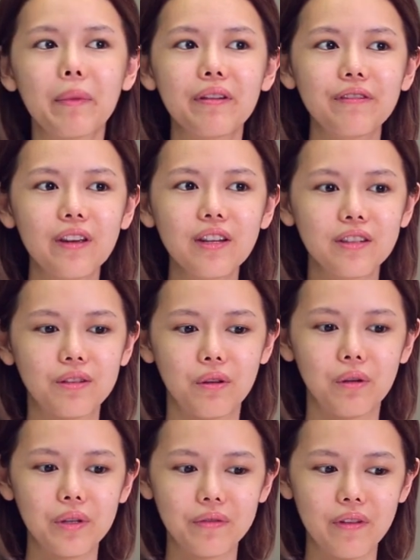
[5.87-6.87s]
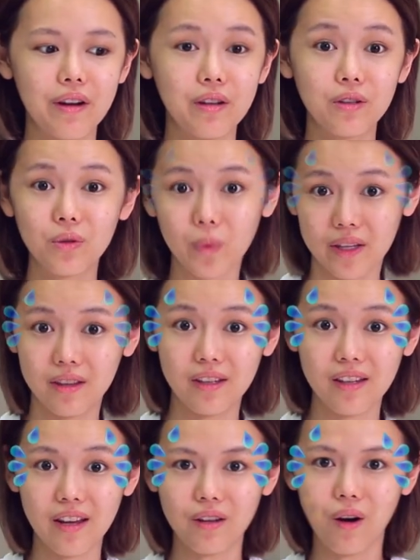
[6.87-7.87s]
my face is always very
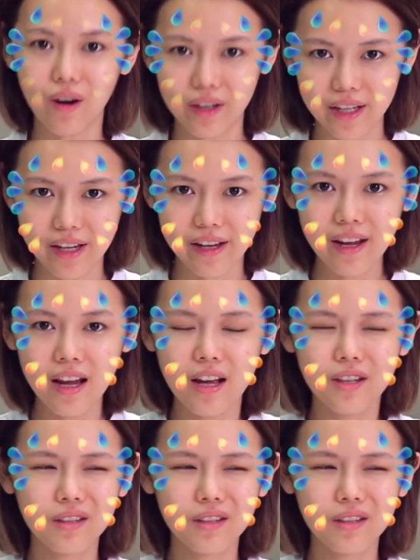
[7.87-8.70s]
sweaty and oily